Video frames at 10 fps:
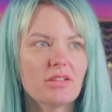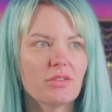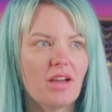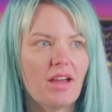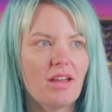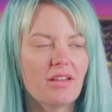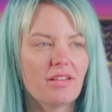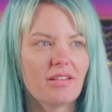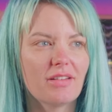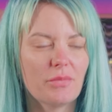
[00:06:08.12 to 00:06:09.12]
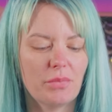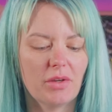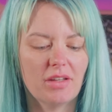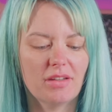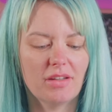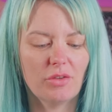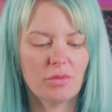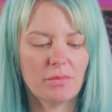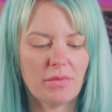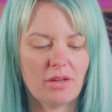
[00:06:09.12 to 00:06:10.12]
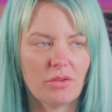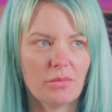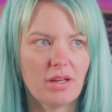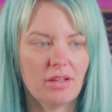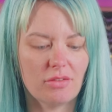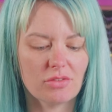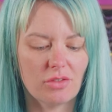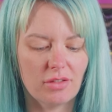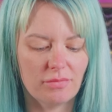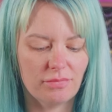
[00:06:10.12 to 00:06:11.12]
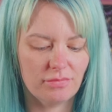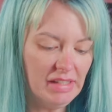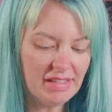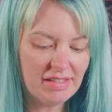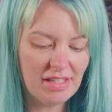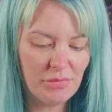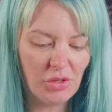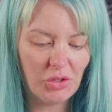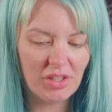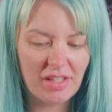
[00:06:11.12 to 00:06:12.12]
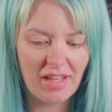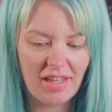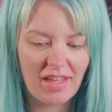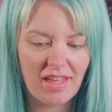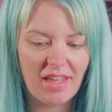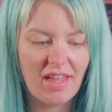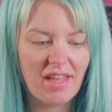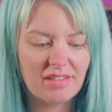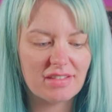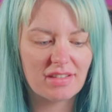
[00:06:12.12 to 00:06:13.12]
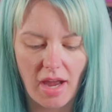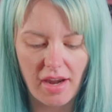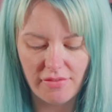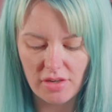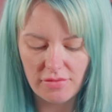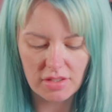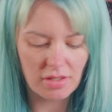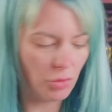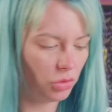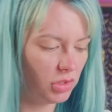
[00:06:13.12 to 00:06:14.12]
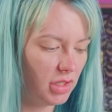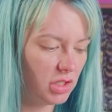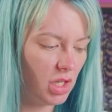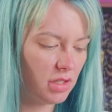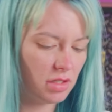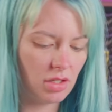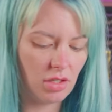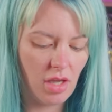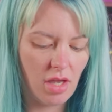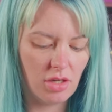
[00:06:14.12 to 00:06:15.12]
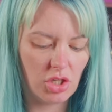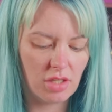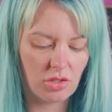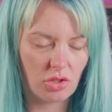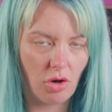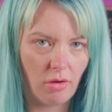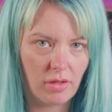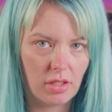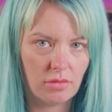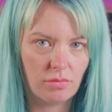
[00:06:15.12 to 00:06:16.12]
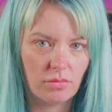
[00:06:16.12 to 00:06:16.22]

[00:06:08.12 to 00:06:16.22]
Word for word: to do that, but it would have been better with my nails on. Let's demold it. I haven't even demolded this yet, yet and Jason's already